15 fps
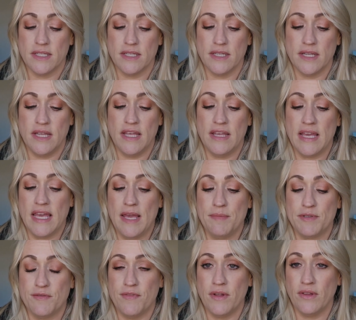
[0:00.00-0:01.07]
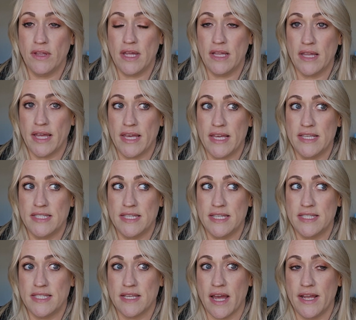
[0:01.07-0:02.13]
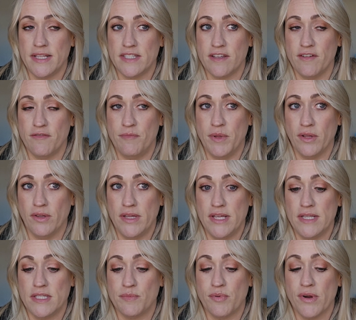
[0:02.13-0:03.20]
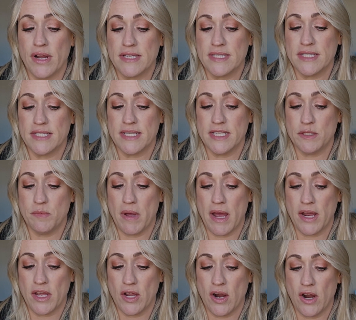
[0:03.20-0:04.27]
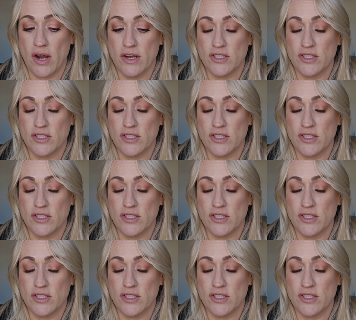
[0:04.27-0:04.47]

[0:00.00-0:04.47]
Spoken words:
he keeps feeling like he sees signs of Billy's presence in his backyard.